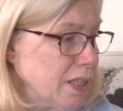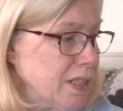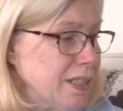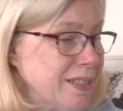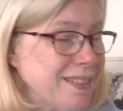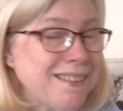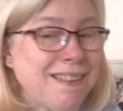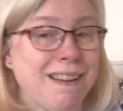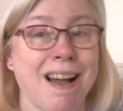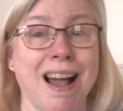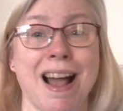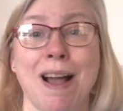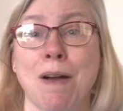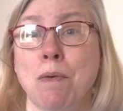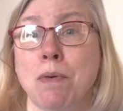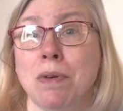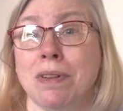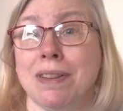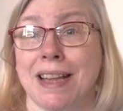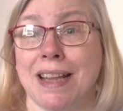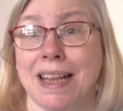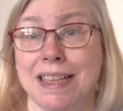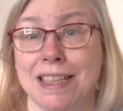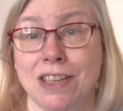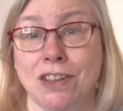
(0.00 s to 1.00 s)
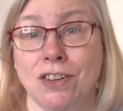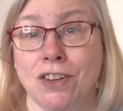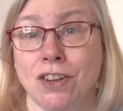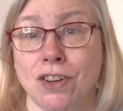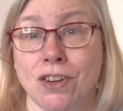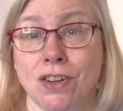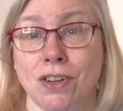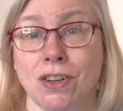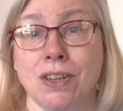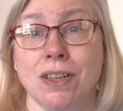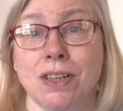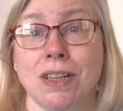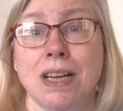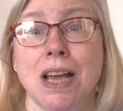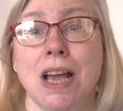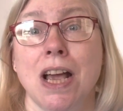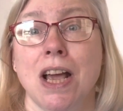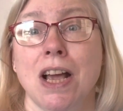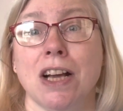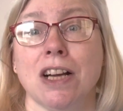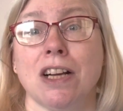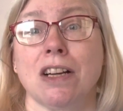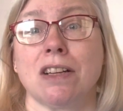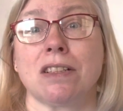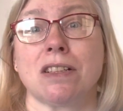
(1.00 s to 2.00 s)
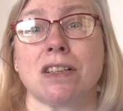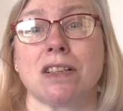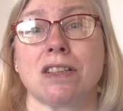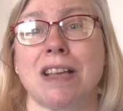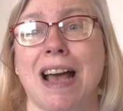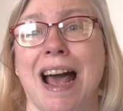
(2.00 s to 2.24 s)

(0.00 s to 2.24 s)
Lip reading: So I will let you know, because